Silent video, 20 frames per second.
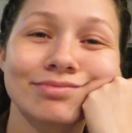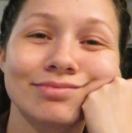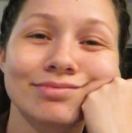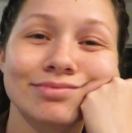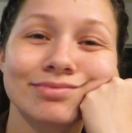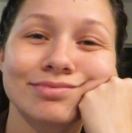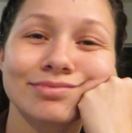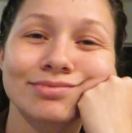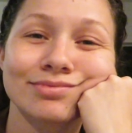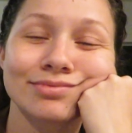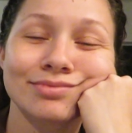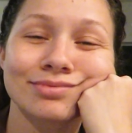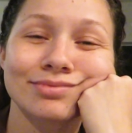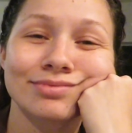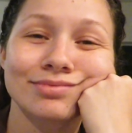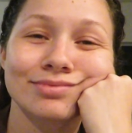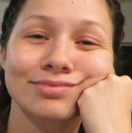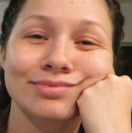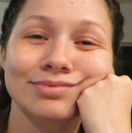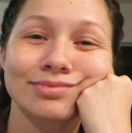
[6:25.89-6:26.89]

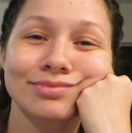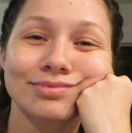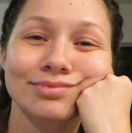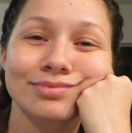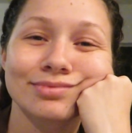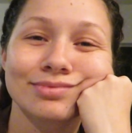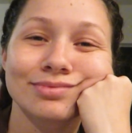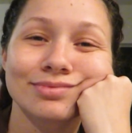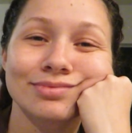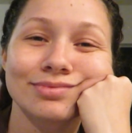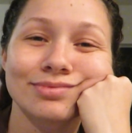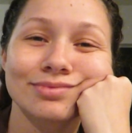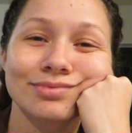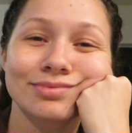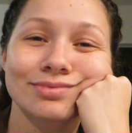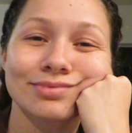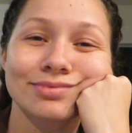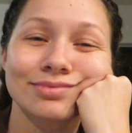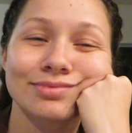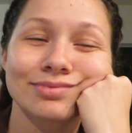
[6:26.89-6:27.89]

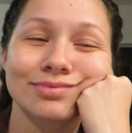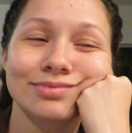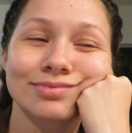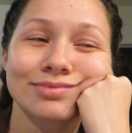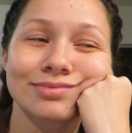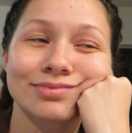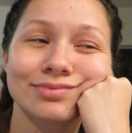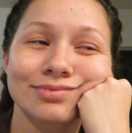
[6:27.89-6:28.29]
Nothing is said.